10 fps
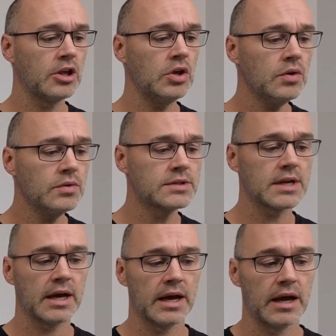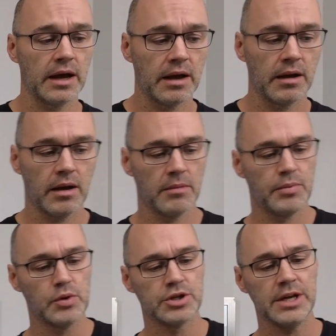use a
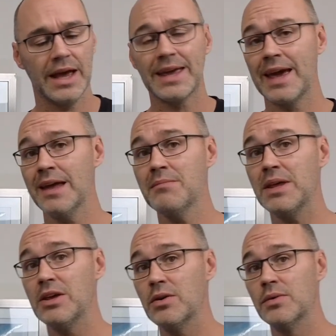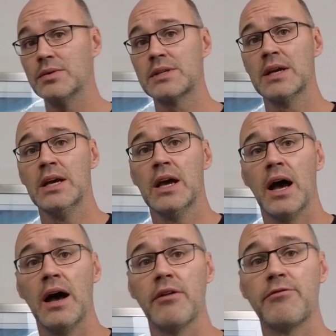bougie, it can be used
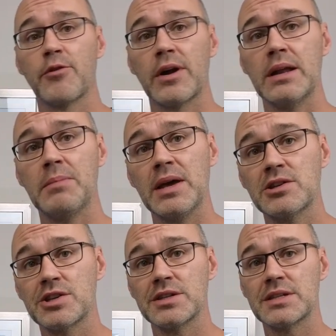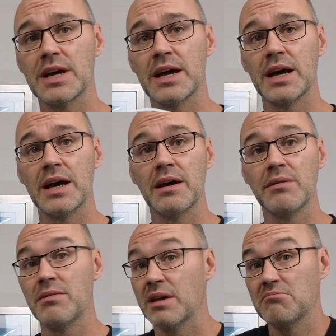for any patient
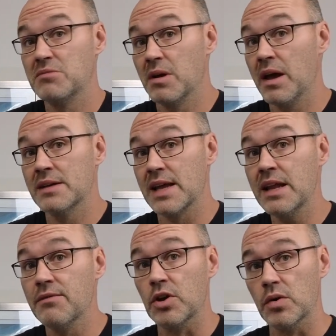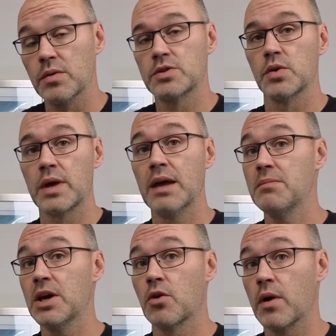that has any view. So it can
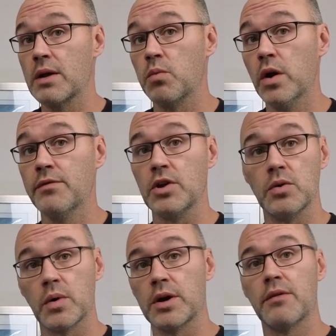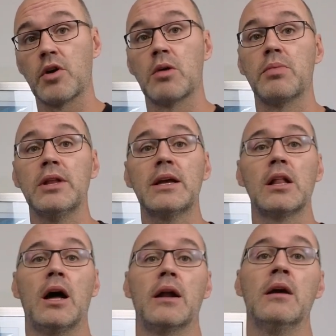be a grade one view where you have a complete
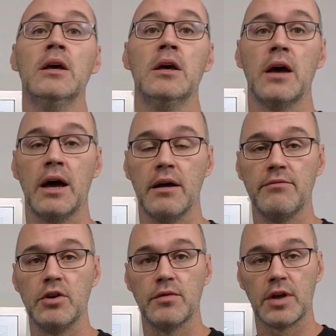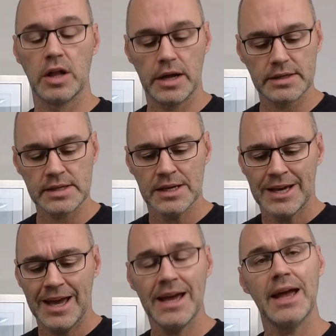view of the glottis.
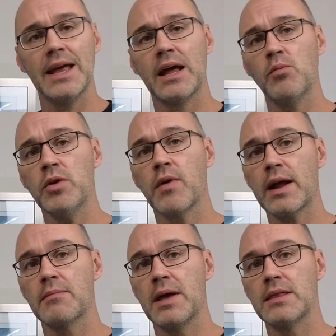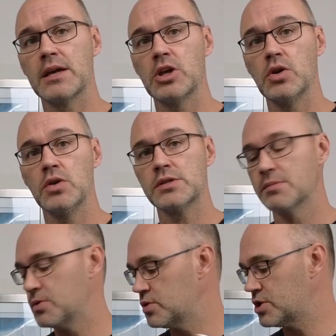And I would recommend that you use the
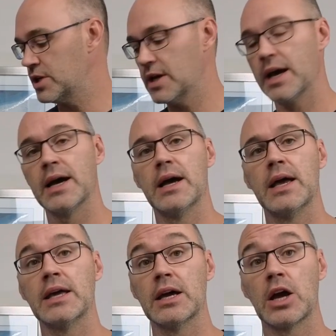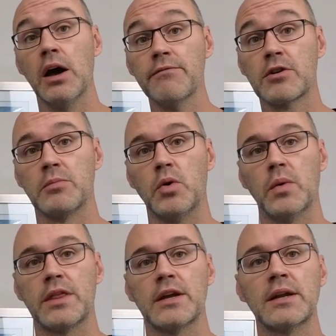bougie and get comfortable
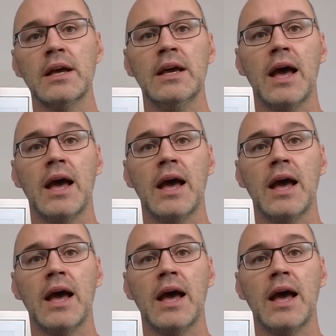with it.